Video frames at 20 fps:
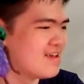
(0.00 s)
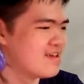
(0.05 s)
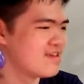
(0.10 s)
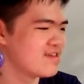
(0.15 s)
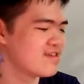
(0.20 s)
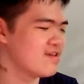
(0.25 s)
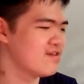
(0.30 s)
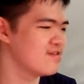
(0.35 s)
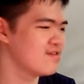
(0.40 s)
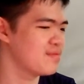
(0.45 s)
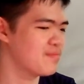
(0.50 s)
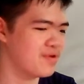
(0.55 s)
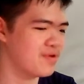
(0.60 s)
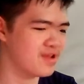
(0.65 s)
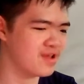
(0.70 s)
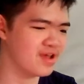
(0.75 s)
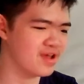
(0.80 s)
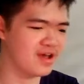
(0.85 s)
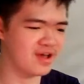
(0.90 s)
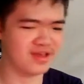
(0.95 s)
so the
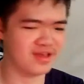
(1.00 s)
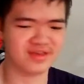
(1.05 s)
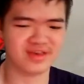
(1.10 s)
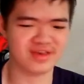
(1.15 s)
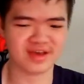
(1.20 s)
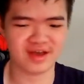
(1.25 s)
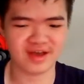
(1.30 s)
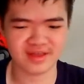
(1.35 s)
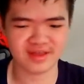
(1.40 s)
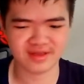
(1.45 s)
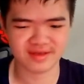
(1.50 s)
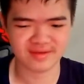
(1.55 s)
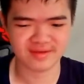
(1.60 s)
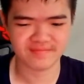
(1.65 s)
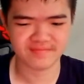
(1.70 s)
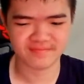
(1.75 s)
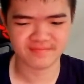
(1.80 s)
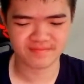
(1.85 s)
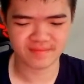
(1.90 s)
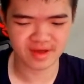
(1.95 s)
Predacons, I got
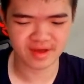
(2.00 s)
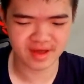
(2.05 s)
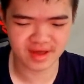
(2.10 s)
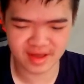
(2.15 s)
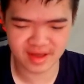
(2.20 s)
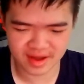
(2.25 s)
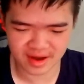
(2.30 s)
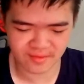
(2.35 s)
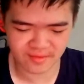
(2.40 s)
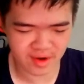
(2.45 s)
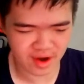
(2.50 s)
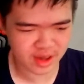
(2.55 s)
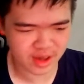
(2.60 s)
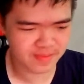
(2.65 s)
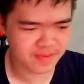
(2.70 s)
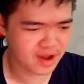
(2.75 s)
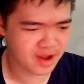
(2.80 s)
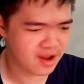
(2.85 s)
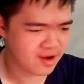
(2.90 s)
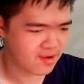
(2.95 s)
uh, I got
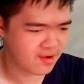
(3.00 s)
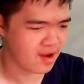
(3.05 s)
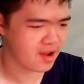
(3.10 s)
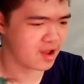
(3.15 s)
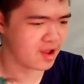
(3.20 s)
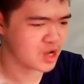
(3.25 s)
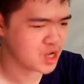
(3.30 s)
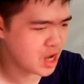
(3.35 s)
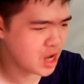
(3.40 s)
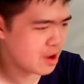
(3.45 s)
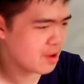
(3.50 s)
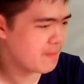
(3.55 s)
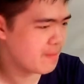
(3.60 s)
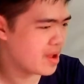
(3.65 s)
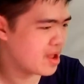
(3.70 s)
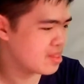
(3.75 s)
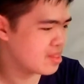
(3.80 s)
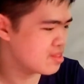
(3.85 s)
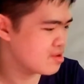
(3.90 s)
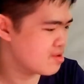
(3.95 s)
Waspinator, I got Shadow
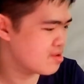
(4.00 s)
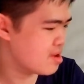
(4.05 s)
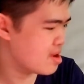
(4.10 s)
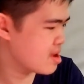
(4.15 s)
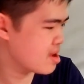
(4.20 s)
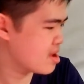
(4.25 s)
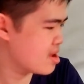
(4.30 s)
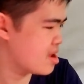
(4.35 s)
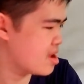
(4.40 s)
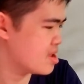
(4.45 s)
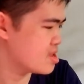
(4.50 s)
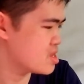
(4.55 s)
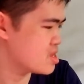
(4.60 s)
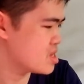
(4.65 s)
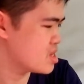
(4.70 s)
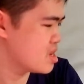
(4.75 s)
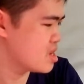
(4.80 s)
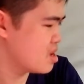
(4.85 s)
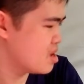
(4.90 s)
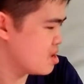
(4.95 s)
Panther, I got
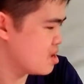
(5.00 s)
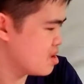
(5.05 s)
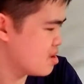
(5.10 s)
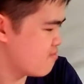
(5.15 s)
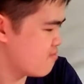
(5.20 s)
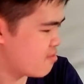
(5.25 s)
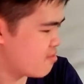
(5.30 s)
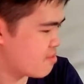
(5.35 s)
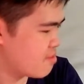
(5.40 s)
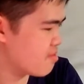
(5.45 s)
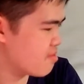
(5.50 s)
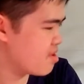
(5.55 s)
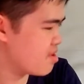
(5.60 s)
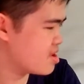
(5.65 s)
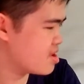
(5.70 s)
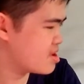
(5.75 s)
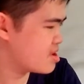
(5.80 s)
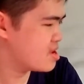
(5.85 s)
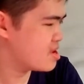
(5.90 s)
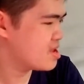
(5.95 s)
Vertebrake,
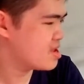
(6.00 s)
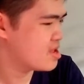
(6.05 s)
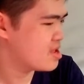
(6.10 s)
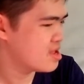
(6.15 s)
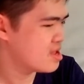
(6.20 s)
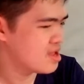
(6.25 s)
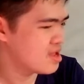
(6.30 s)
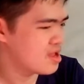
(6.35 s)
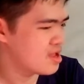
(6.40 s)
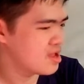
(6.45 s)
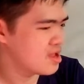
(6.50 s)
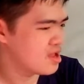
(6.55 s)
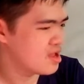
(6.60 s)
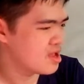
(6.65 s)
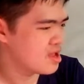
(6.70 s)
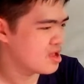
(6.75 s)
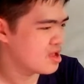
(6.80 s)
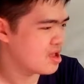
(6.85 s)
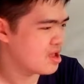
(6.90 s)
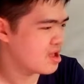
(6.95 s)

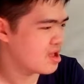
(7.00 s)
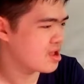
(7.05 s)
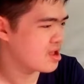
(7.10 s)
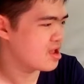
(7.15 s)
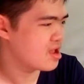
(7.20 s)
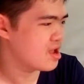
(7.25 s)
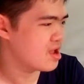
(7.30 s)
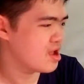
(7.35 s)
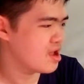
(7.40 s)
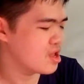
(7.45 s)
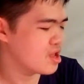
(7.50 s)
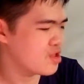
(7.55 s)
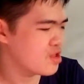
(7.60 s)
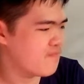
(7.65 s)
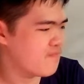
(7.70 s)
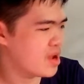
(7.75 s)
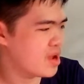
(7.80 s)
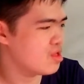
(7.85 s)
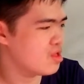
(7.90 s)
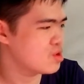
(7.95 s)
I got
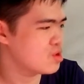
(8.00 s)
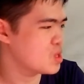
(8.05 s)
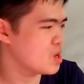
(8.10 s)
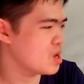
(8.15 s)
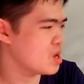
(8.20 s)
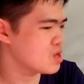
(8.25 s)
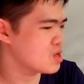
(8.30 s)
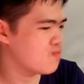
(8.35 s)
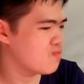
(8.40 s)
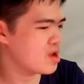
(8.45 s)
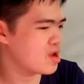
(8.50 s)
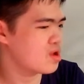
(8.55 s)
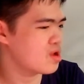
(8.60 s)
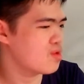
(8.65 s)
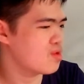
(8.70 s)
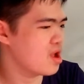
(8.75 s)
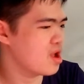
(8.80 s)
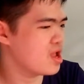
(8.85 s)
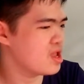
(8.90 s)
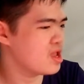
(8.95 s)
Torpedo Tracks, Recto
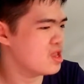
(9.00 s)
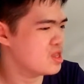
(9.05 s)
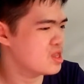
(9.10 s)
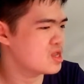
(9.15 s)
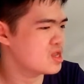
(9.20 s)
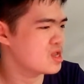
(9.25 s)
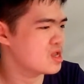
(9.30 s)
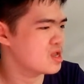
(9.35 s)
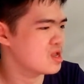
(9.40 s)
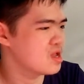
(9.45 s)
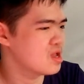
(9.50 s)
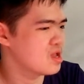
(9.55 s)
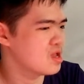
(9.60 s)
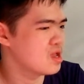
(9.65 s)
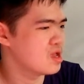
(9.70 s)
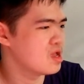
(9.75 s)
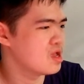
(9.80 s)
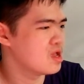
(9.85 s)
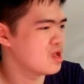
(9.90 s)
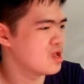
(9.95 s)
Knights,
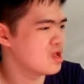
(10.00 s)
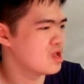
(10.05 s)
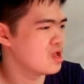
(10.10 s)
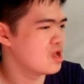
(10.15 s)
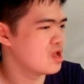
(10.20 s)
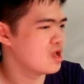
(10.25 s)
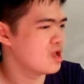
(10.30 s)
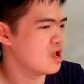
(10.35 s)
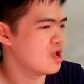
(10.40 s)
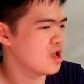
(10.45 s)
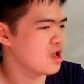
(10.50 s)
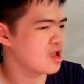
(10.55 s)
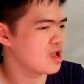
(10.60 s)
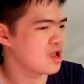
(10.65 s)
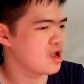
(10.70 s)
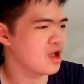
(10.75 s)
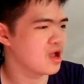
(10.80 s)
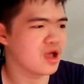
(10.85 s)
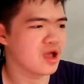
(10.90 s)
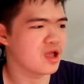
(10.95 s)
I
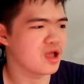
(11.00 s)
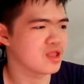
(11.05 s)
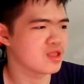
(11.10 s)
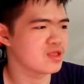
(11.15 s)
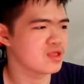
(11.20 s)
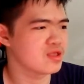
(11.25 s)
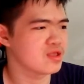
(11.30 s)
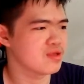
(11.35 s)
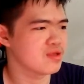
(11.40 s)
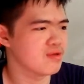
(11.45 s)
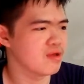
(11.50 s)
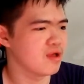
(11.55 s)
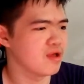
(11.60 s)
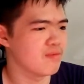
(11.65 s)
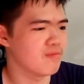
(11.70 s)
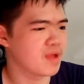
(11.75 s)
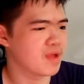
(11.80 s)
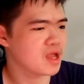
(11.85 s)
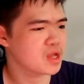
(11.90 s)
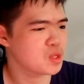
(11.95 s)
got uh,
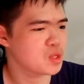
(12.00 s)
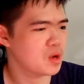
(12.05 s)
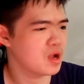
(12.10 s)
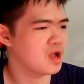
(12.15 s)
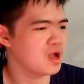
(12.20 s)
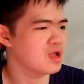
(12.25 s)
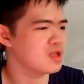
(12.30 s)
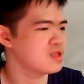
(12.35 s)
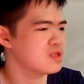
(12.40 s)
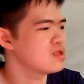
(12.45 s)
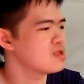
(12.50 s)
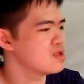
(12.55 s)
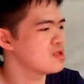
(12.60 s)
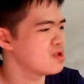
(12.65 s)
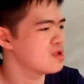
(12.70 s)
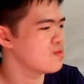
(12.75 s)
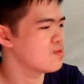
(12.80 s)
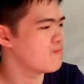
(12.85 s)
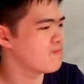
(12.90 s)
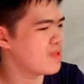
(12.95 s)
Megatron,
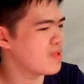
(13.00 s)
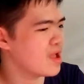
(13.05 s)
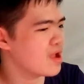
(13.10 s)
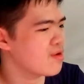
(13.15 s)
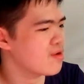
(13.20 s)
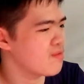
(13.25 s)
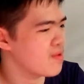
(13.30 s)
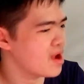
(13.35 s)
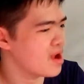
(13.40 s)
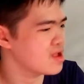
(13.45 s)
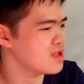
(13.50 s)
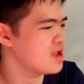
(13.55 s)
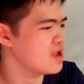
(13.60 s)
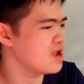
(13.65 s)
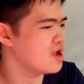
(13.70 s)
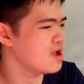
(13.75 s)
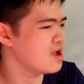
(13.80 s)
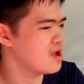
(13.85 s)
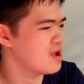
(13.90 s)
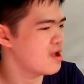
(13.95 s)
Black
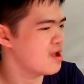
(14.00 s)
Arachnia,